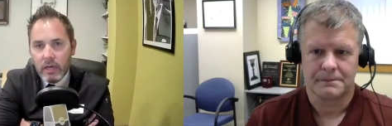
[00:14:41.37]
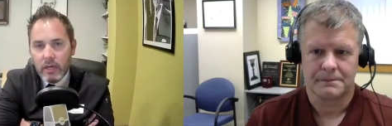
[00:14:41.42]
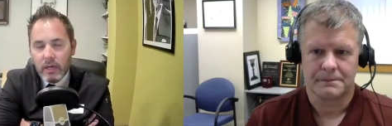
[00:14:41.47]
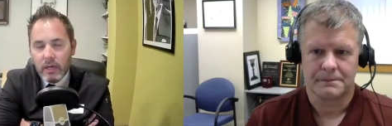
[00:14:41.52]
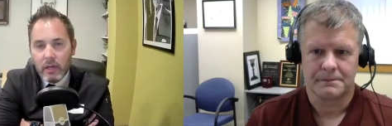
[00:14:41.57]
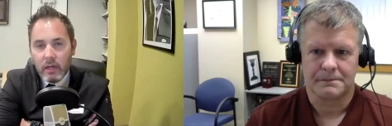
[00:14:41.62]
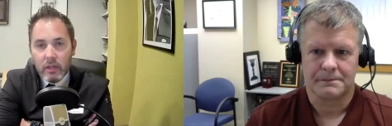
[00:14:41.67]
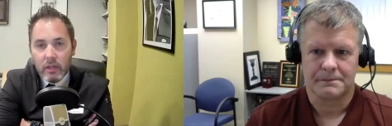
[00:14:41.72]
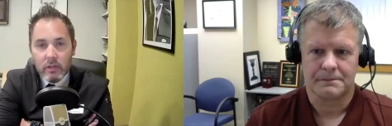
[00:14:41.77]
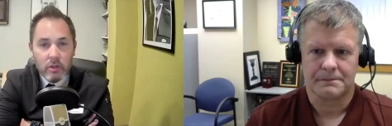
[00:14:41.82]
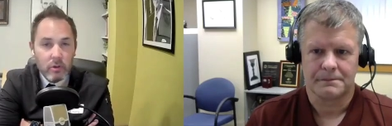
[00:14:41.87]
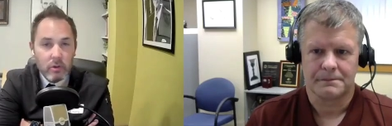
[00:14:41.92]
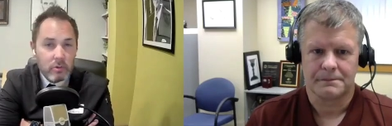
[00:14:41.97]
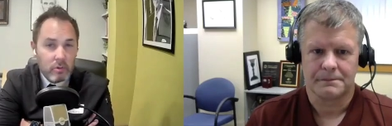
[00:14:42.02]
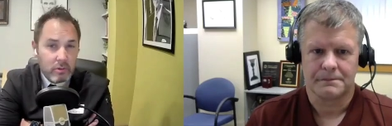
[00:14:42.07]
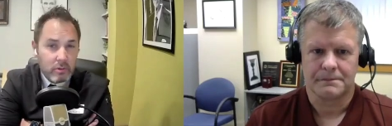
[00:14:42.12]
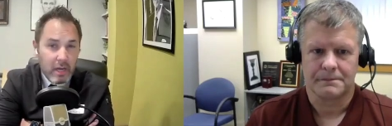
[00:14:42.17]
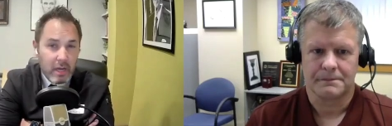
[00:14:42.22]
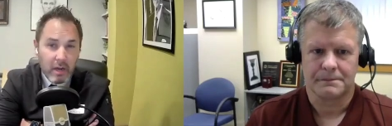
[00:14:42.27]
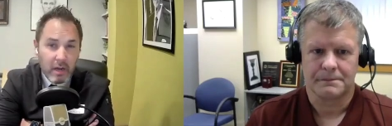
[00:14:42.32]
Speaker 1: a, a, local
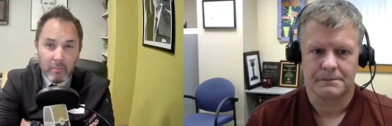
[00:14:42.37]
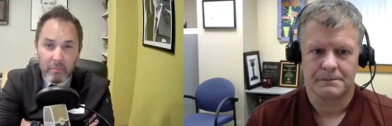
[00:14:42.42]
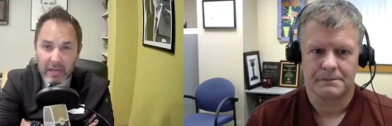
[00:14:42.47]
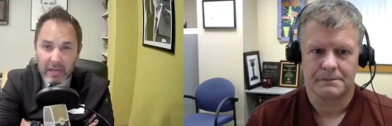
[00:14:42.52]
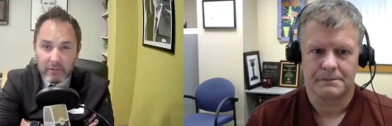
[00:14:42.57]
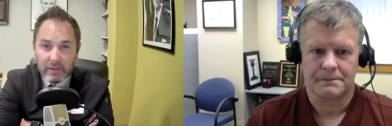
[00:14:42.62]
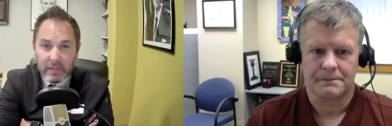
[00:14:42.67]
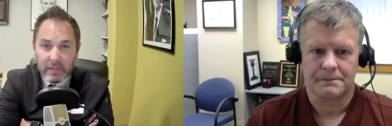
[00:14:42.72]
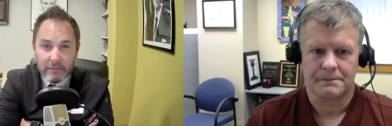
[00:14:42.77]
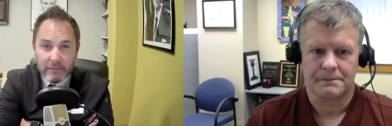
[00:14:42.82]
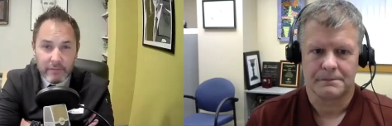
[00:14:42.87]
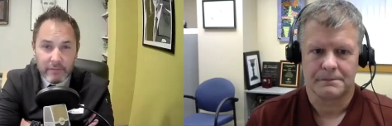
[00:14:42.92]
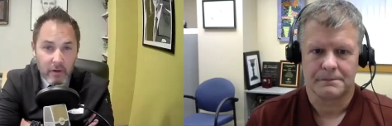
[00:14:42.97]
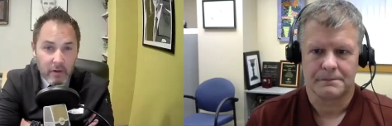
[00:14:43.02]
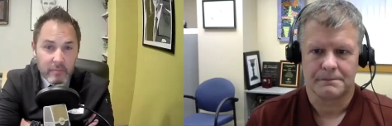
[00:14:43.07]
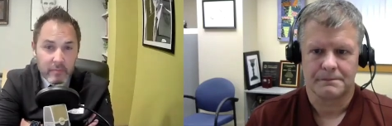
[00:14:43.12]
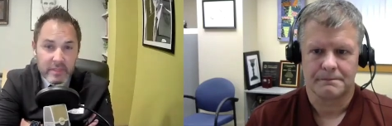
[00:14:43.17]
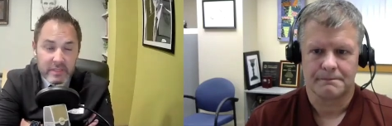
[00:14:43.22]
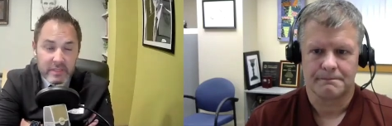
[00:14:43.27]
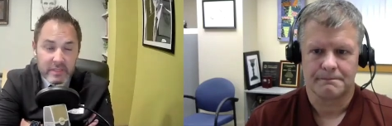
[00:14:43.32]
compounding
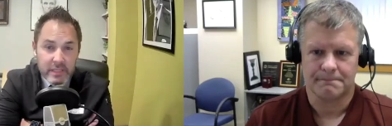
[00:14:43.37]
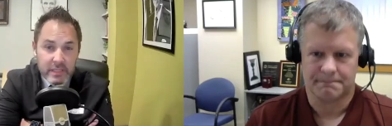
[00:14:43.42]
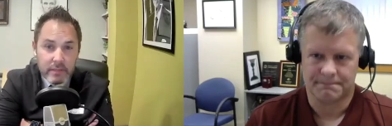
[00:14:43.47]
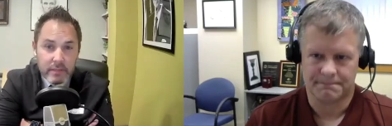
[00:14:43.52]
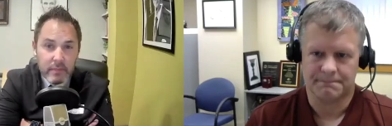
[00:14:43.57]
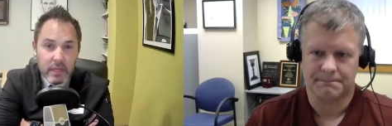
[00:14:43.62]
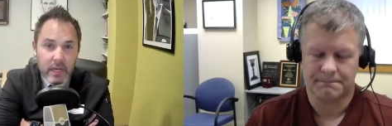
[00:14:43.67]
pharmacy. Mm-hmm.